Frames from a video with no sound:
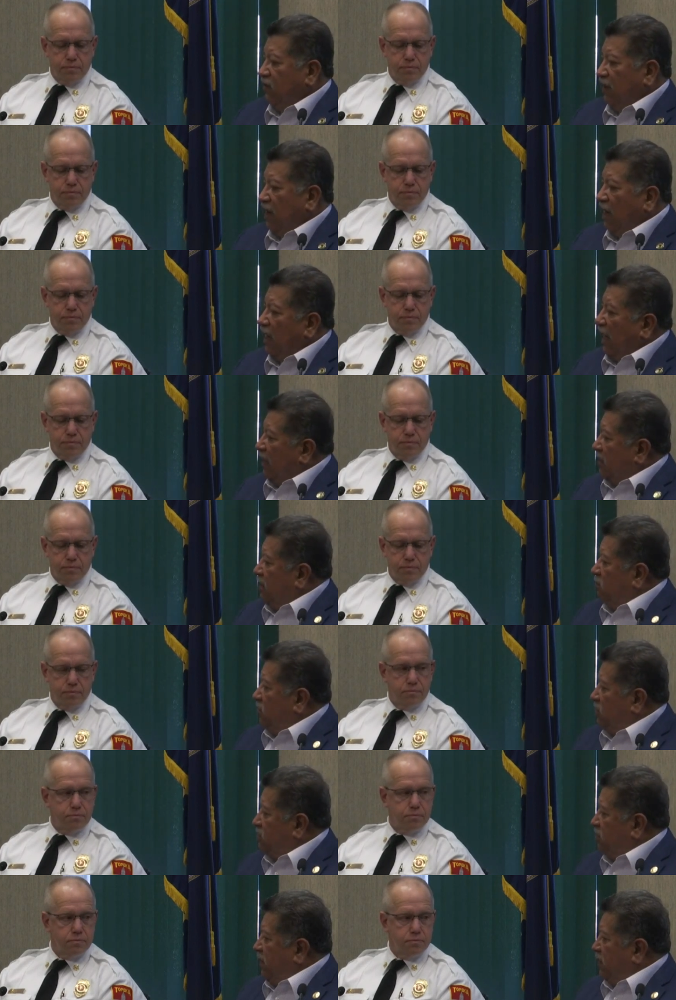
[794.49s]
Speaker 1: that I'd like him
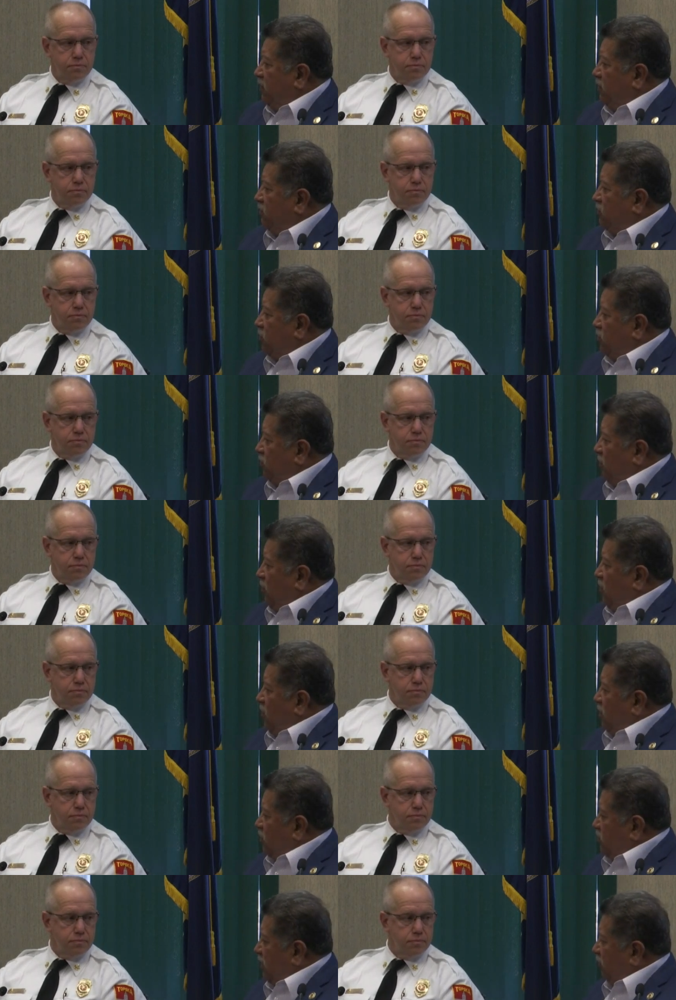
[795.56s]
to speak to. So,
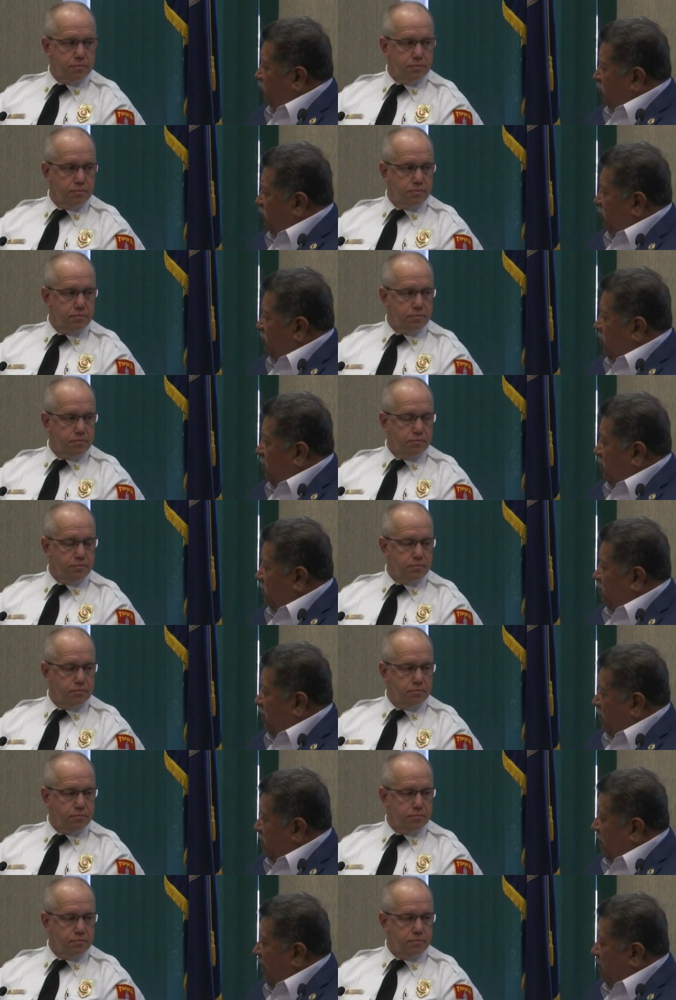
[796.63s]
Chief, if you talk
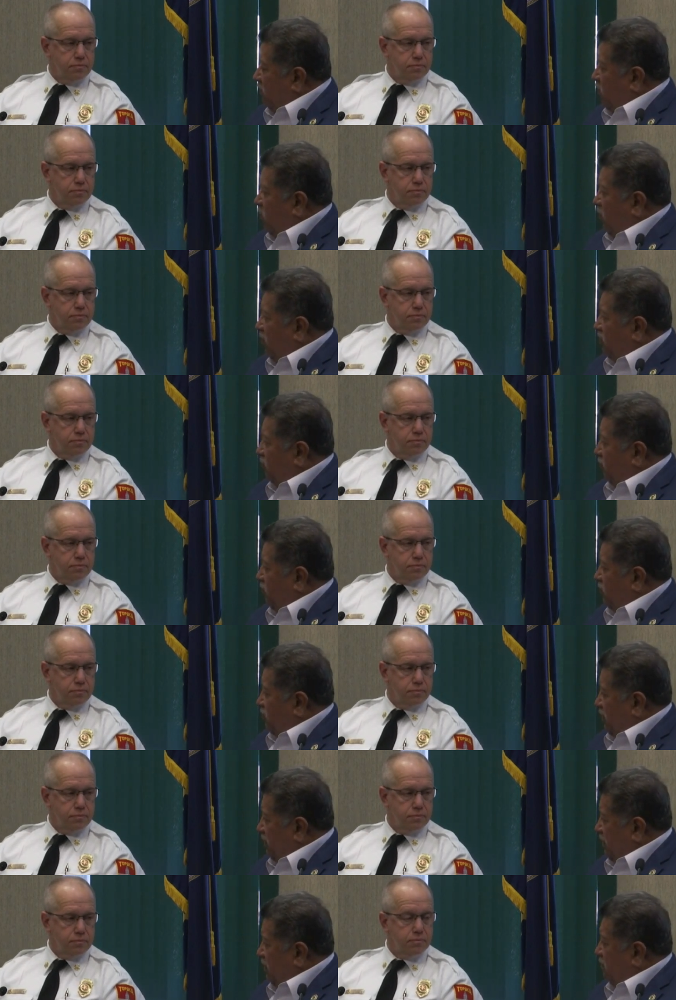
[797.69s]
about Camp Courage first
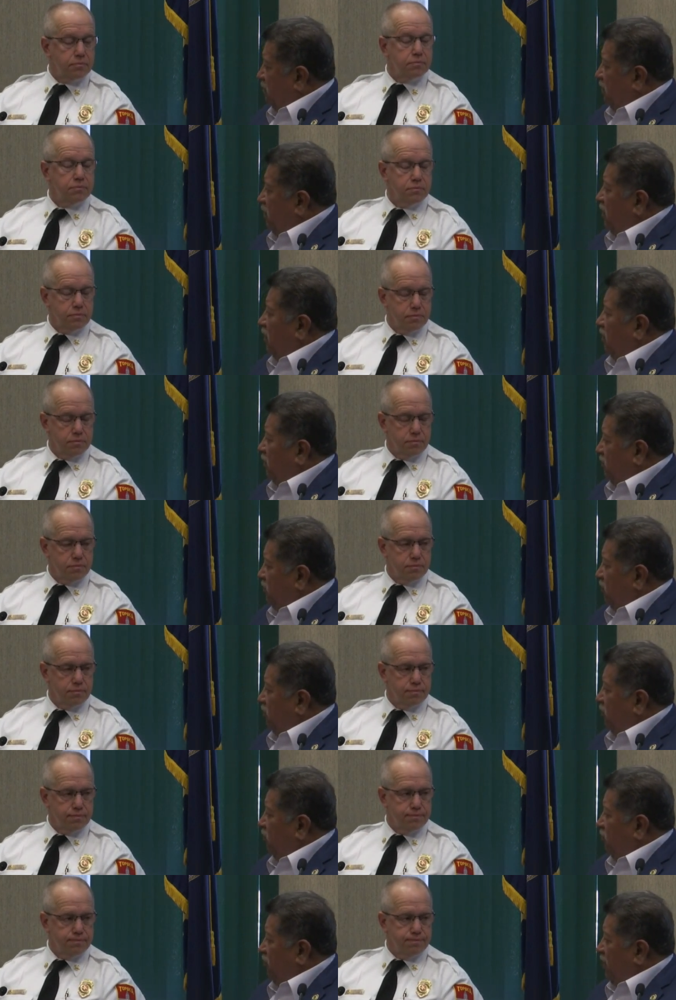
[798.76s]
and then on your
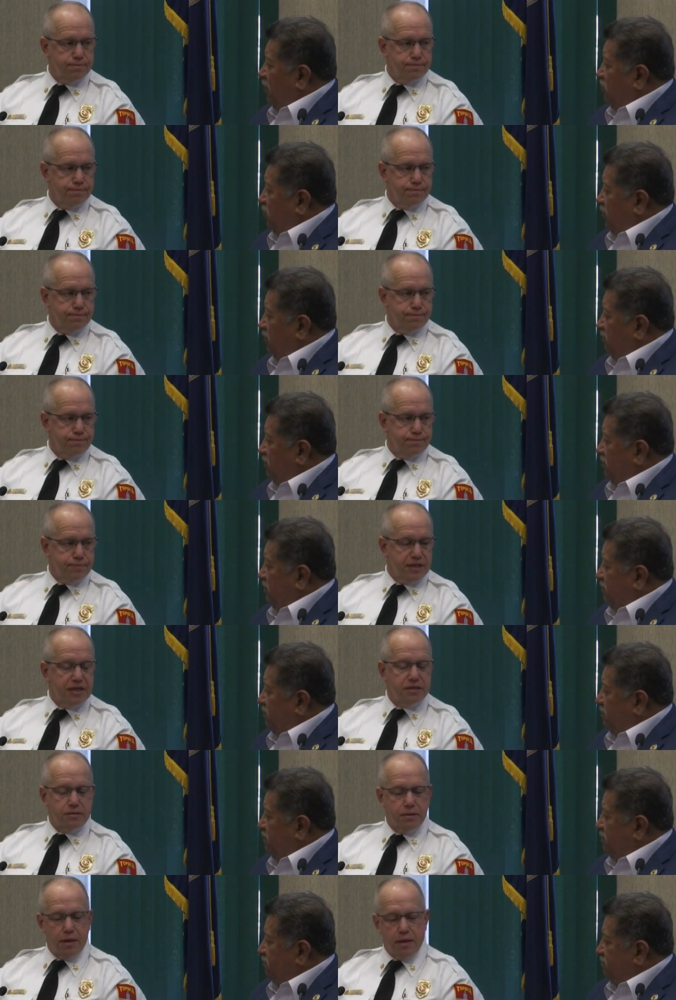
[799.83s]
other initiative.
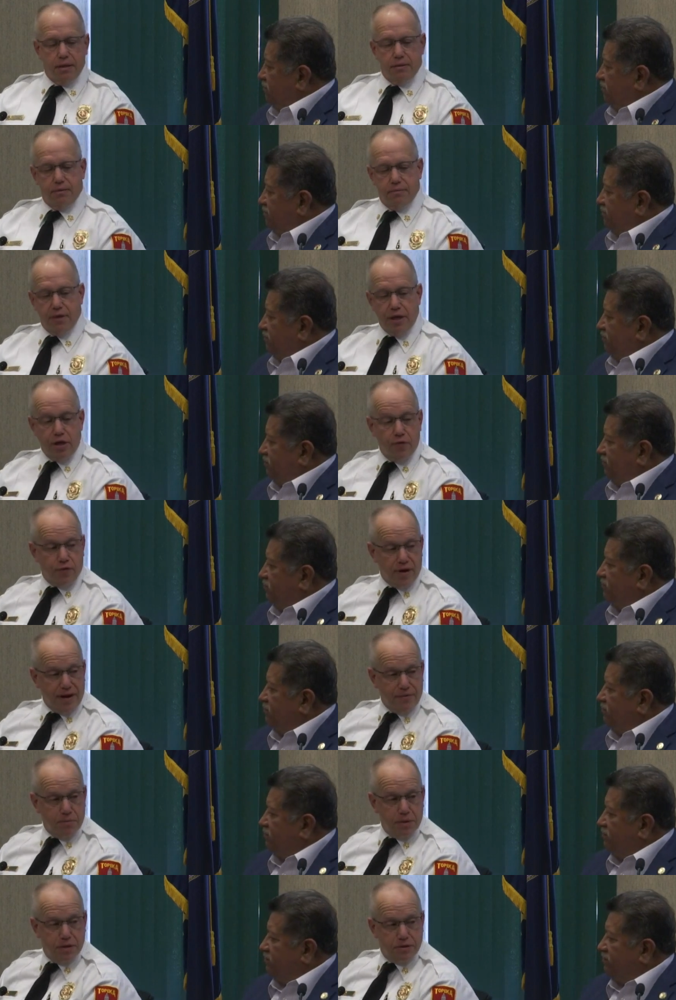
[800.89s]
Speaker 2: Yes, uh, thank you for
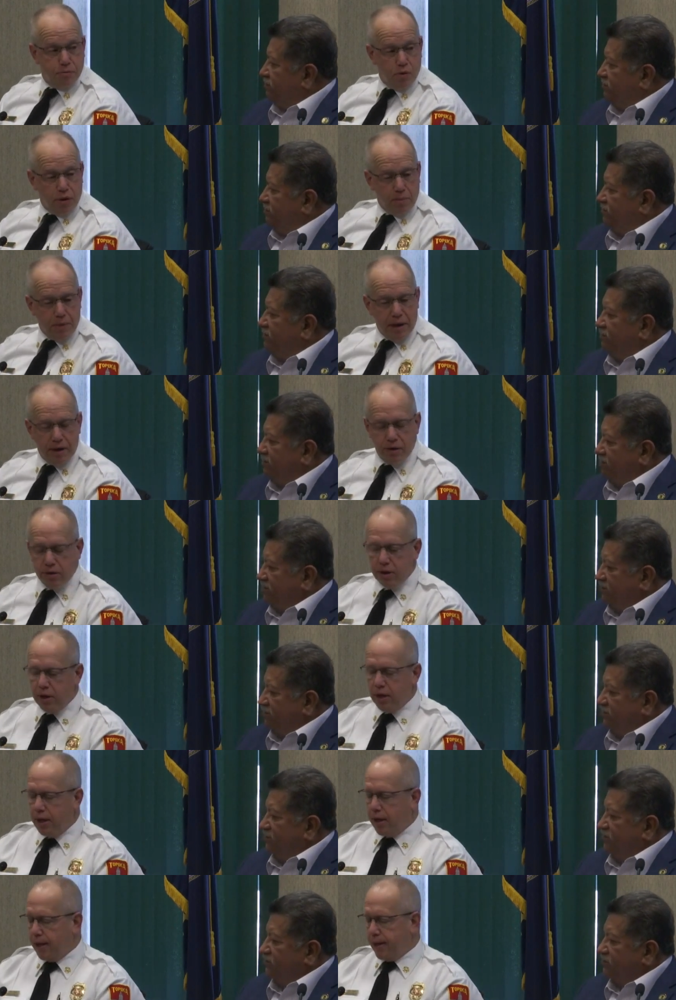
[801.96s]
having me this morning, Mayor.
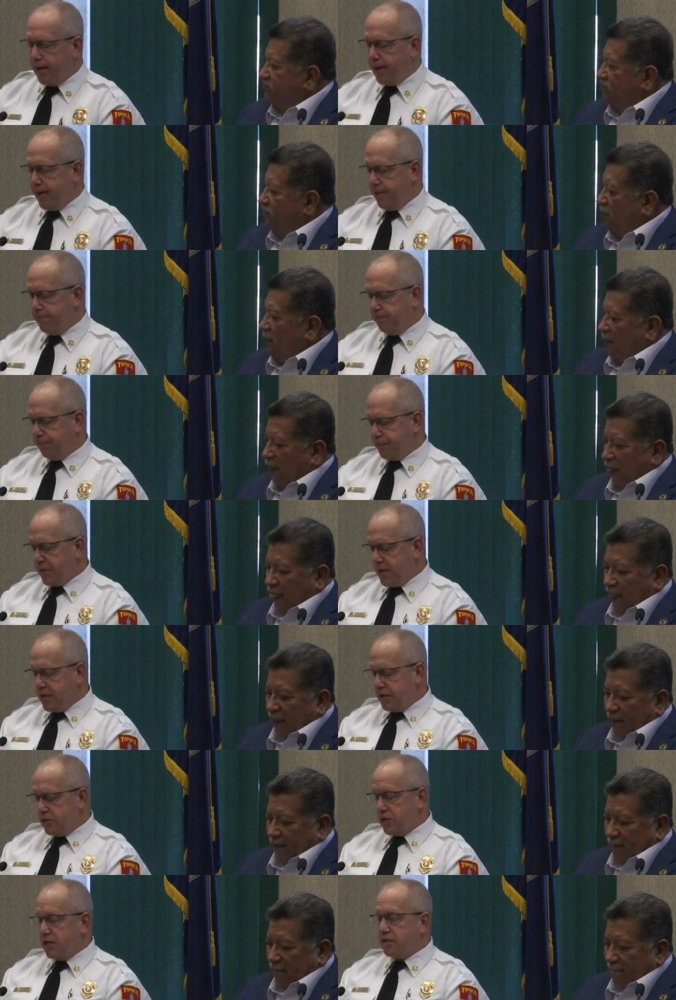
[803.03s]
Um,
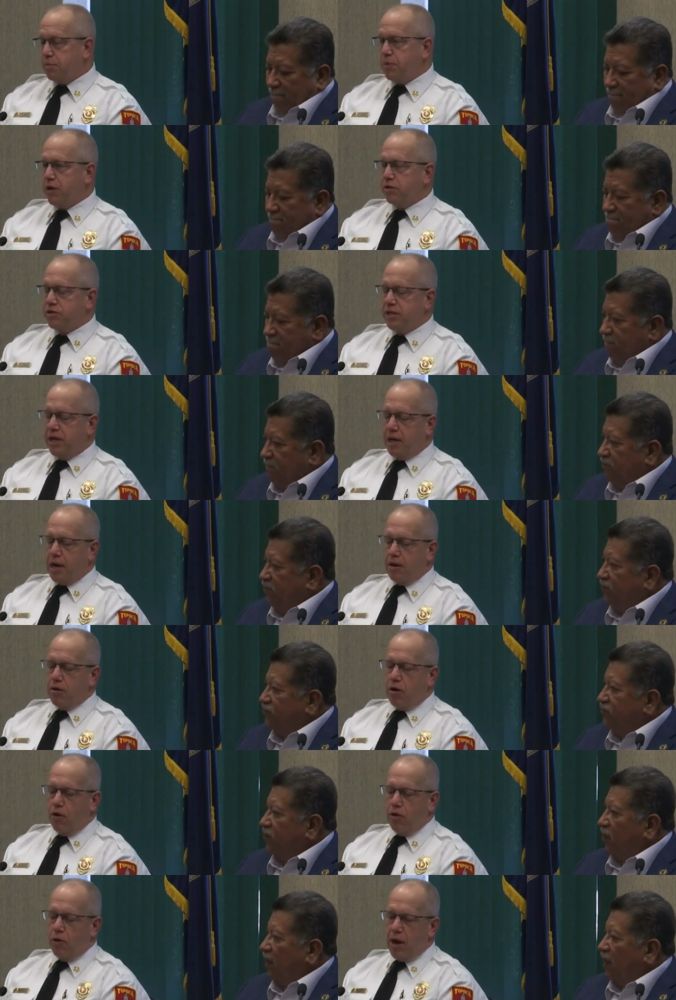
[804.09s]
so, as the Mayor said, I,
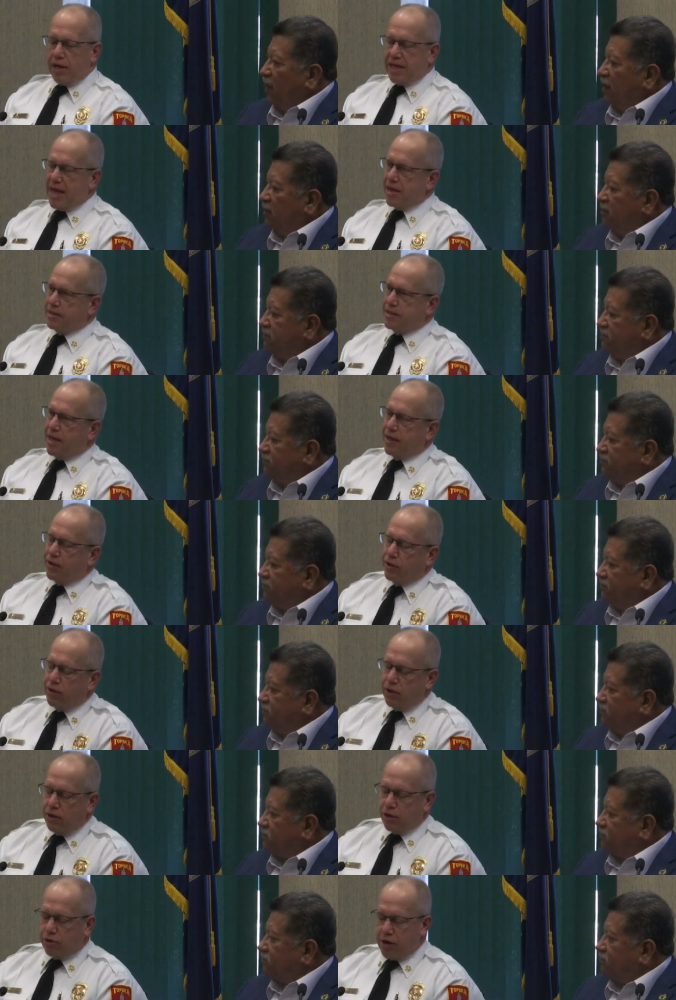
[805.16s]
although I can't take
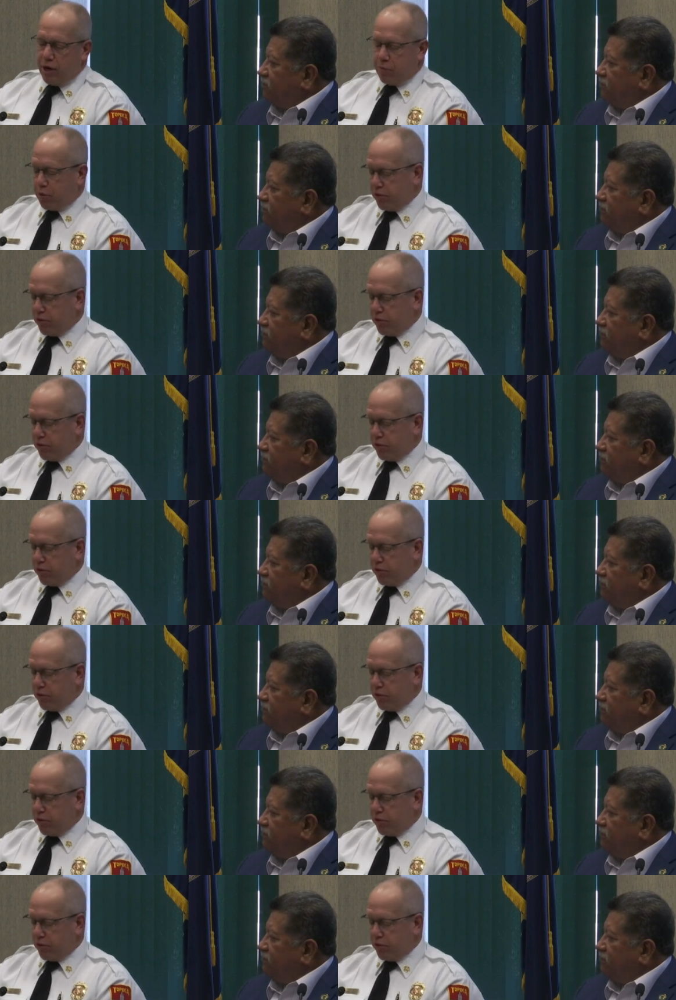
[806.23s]
credit